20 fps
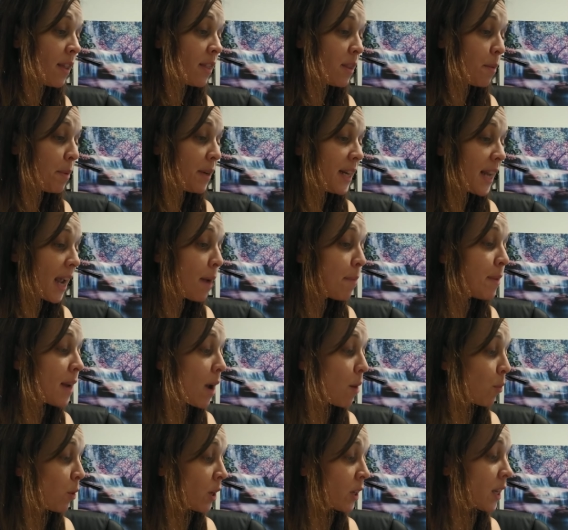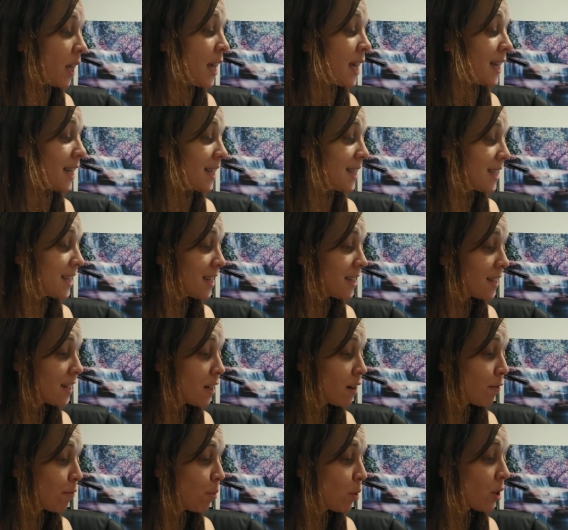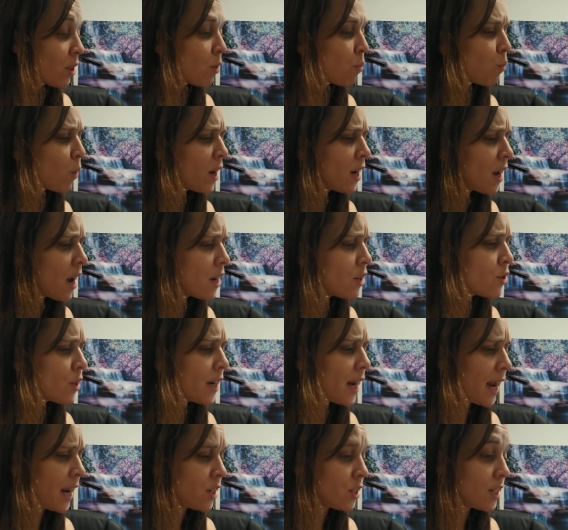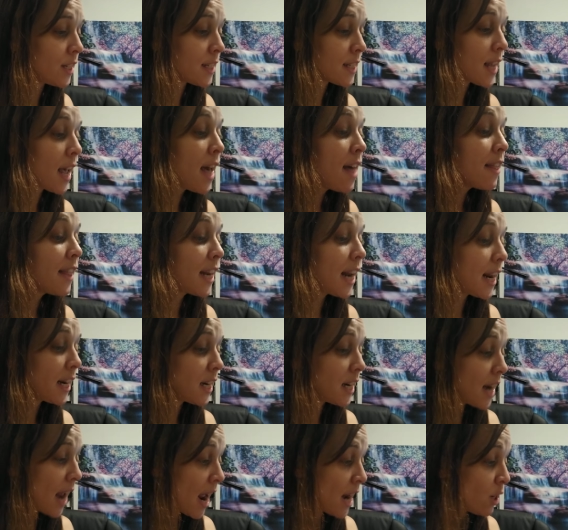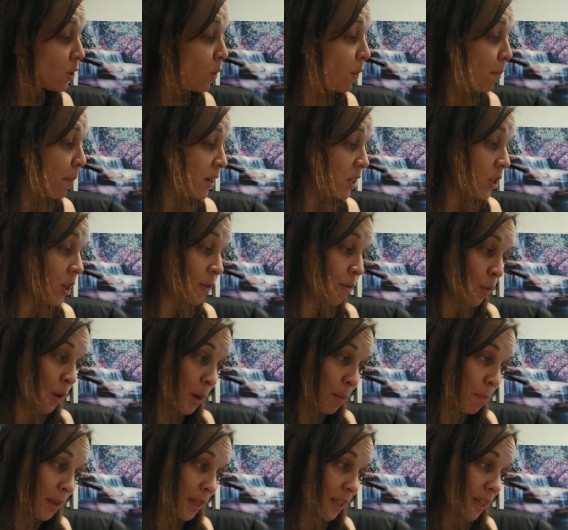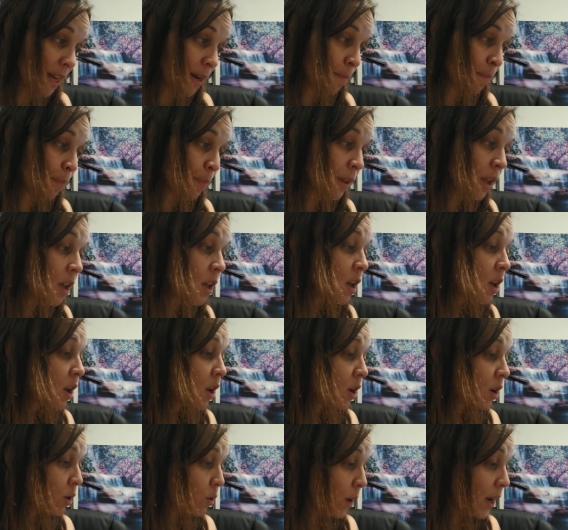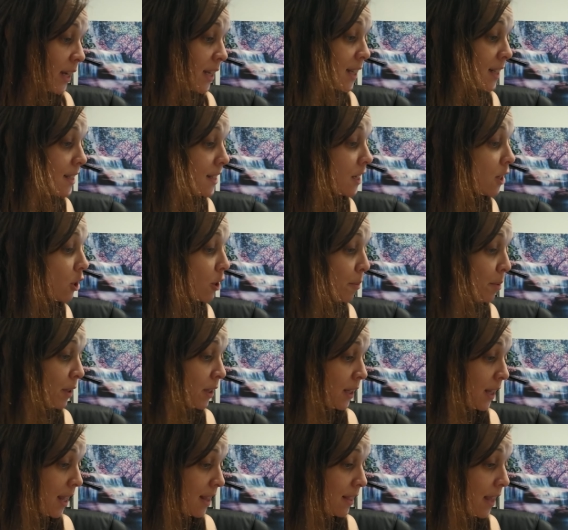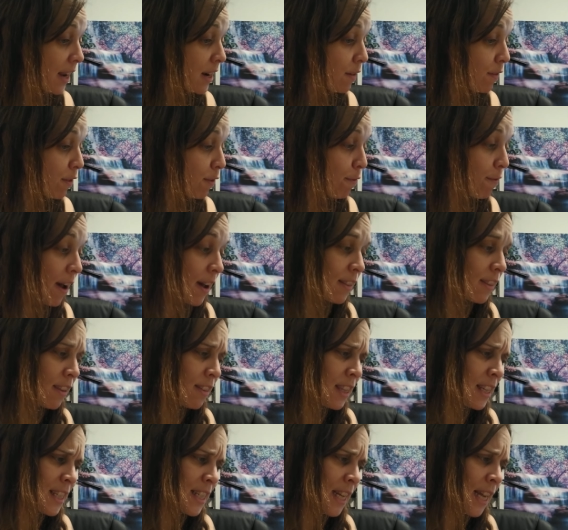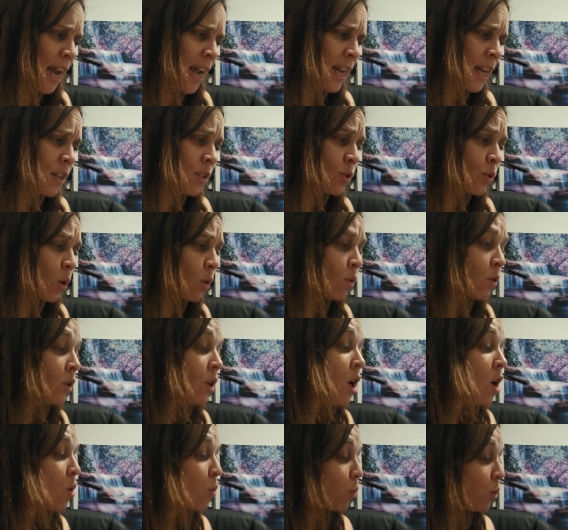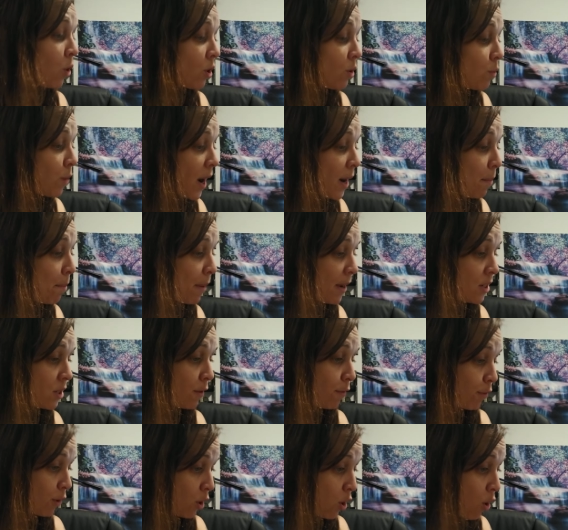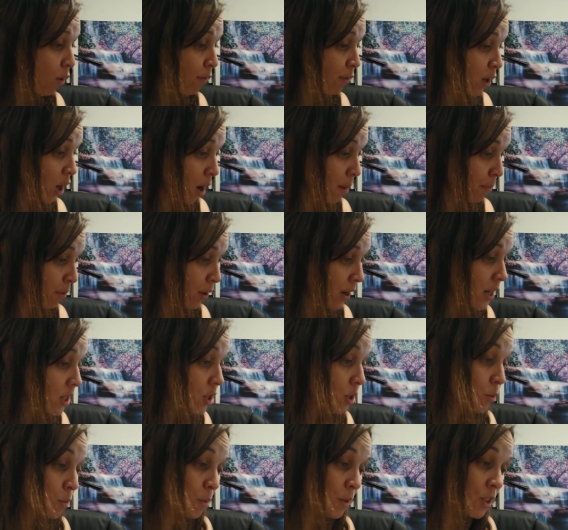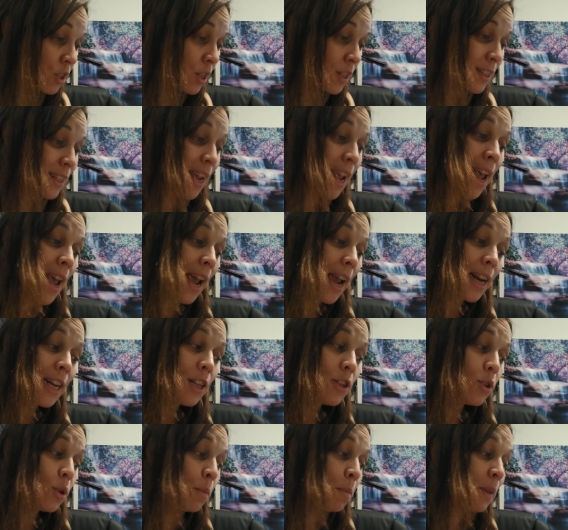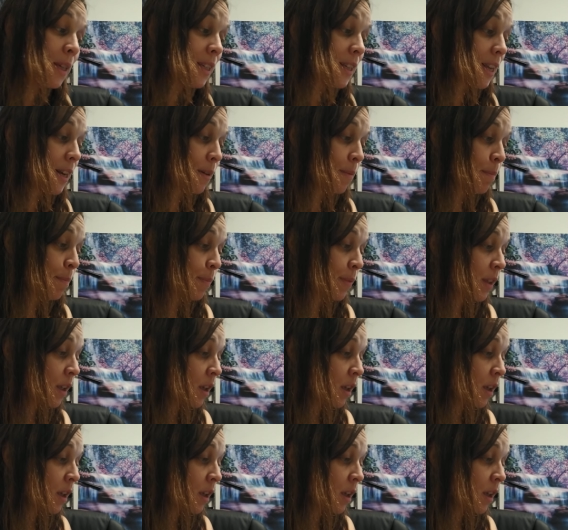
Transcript: The Bedamn network consisted of more than one hundred agents that had an annual budget of one million quite considerable in light of the fact that the CIA's total worldwide budget for covert operations was just 82 million.